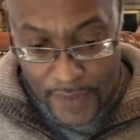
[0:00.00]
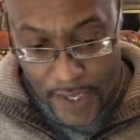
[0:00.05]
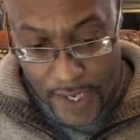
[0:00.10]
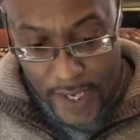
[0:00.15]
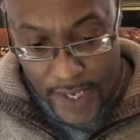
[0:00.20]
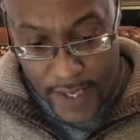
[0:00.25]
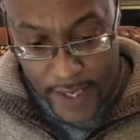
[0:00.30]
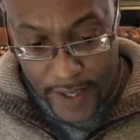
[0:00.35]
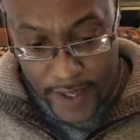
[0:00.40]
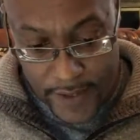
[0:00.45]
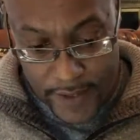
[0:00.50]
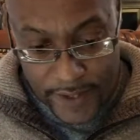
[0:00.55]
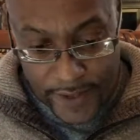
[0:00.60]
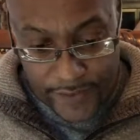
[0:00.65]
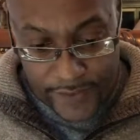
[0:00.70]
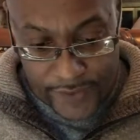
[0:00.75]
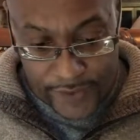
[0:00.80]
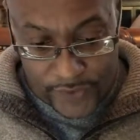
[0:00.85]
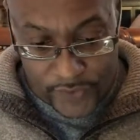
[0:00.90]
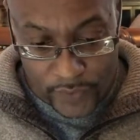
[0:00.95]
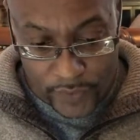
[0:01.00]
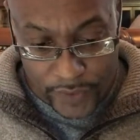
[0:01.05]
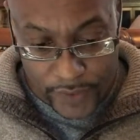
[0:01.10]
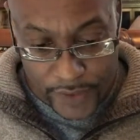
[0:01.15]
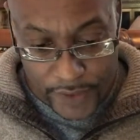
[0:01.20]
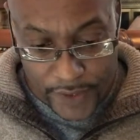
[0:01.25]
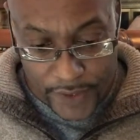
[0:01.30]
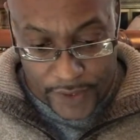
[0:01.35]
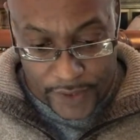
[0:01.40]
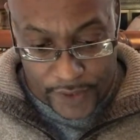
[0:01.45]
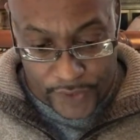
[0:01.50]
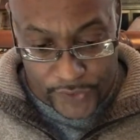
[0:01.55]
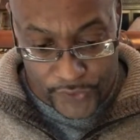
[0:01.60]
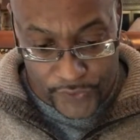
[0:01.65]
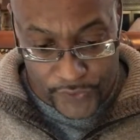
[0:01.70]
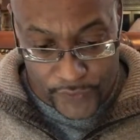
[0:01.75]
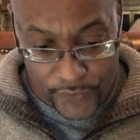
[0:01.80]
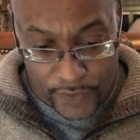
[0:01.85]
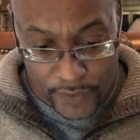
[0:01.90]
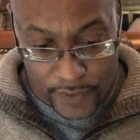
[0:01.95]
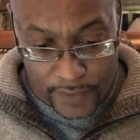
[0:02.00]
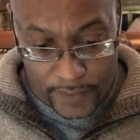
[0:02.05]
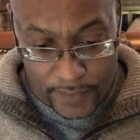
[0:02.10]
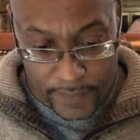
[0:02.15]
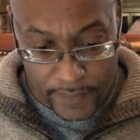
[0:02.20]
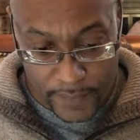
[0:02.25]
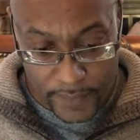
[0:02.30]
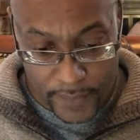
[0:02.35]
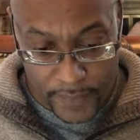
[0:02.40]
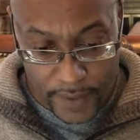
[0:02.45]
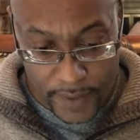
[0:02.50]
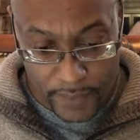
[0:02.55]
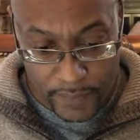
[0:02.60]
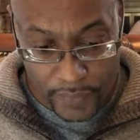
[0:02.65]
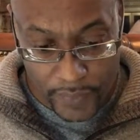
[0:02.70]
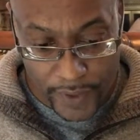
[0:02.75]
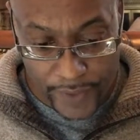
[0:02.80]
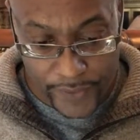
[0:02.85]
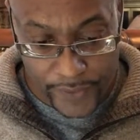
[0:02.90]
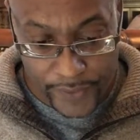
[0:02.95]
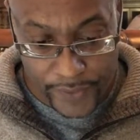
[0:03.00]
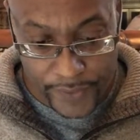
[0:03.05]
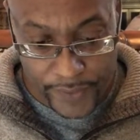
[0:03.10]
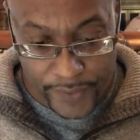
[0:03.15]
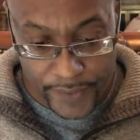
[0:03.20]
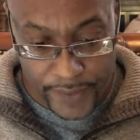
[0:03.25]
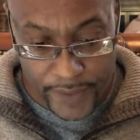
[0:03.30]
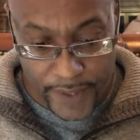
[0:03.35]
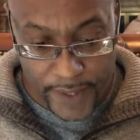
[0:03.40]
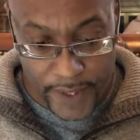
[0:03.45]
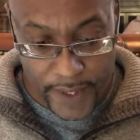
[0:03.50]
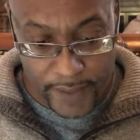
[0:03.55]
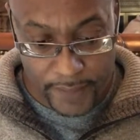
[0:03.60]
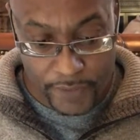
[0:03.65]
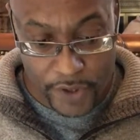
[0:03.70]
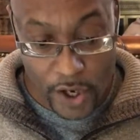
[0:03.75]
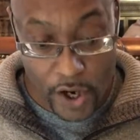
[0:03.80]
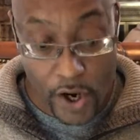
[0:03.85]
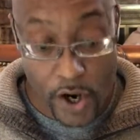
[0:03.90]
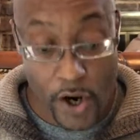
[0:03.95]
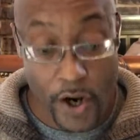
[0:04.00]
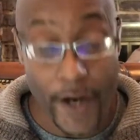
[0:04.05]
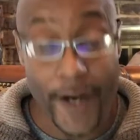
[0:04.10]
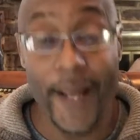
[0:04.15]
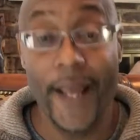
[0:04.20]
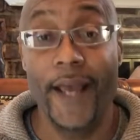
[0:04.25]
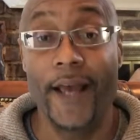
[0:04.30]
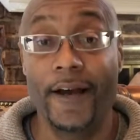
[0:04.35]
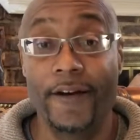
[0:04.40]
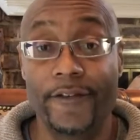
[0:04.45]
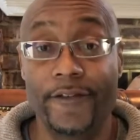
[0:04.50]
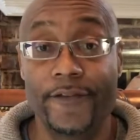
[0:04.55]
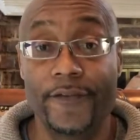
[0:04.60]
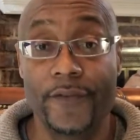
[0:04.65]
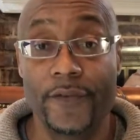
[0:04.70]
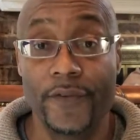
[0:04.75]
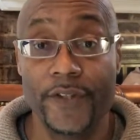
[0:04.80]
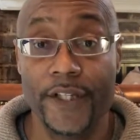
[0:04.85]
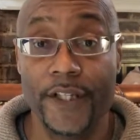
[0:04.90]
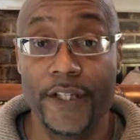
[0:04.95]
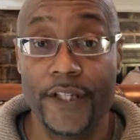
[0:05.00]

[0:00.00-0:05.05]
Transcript: And this one is from a brother named RF, with the